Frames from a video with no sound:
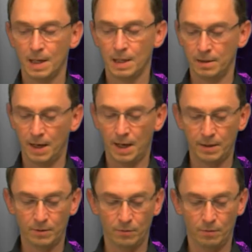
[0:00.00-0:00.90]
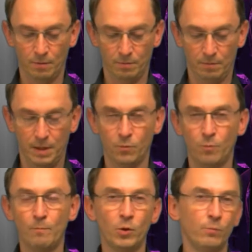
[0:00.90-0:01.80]
then it
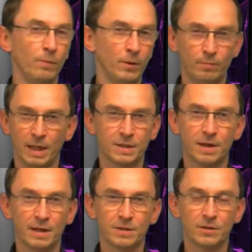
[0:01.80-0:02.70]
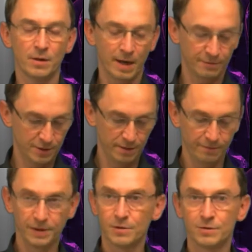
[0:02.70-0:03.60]
would, would make sense to have
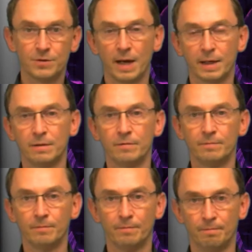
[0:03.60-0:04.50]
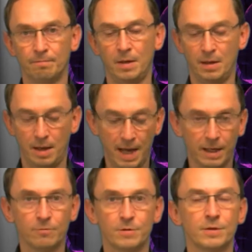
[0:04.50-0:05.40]
something to check the uh,
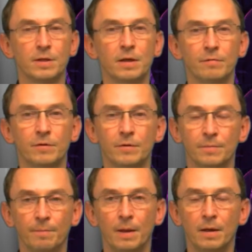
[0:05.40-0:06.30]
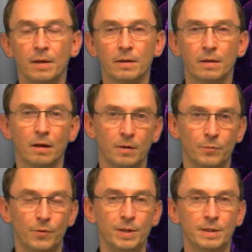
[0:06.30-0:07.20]
accuracy of your color
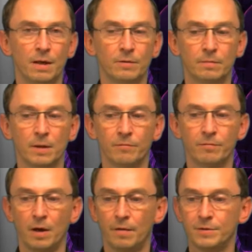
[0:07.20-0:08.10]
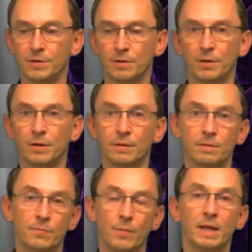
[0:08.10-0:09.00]
printout. Now, obviously, you can
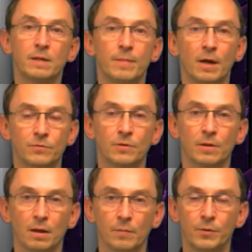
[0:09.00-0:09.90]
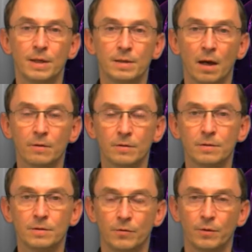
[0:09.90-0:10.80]
debate about your color printout
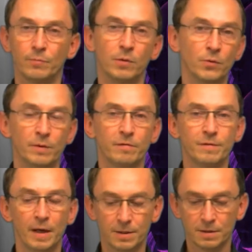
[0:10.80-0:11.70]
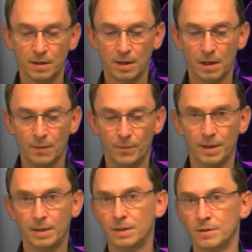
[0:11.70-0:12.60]
until you're blue in the face,
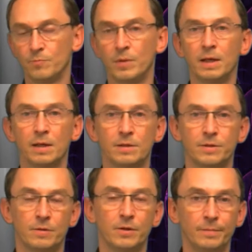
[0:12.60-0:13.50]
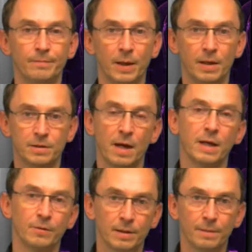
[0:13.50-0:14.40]
but it doesn't mean it's it's
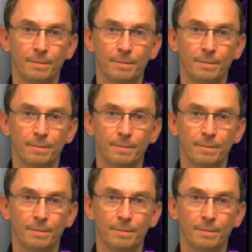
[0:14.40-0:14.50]
accurate.